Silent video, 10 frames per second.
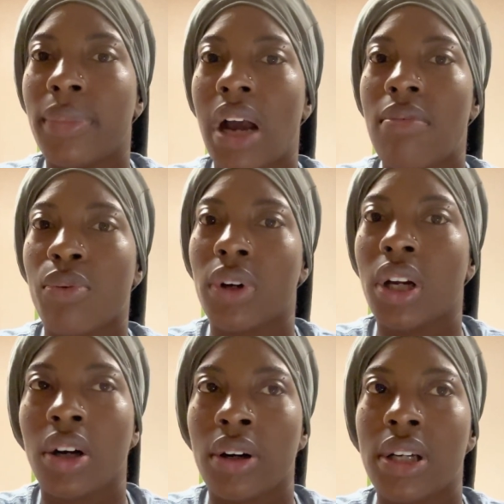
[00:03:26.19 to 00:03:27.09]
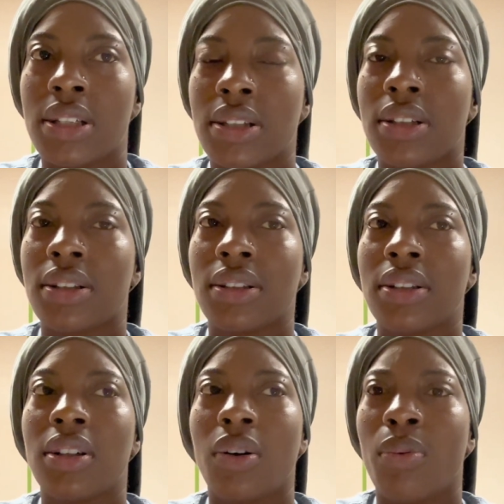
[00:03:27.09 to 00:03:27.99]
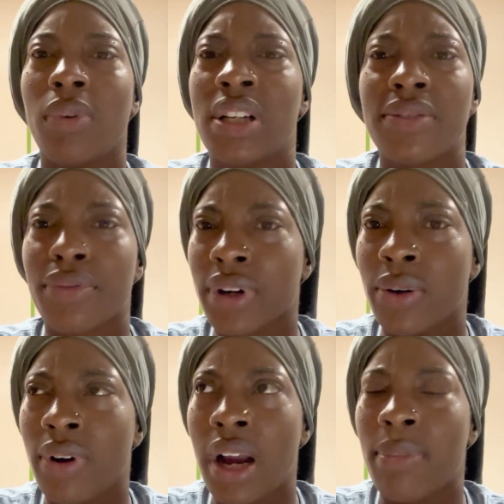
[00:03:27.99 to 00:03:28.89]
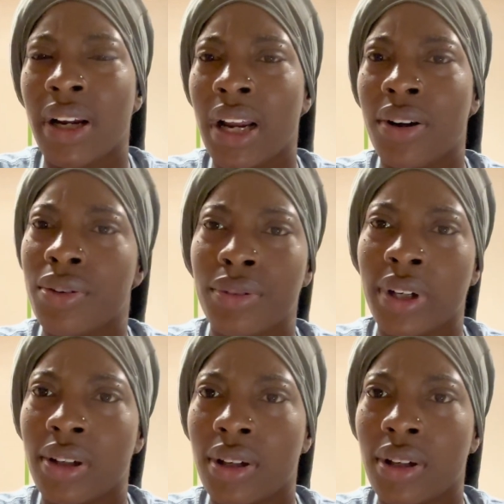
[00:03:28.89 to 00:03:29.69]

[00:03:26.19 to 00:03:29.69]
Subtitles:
but I'm going to really go because it's free. Why am I not going?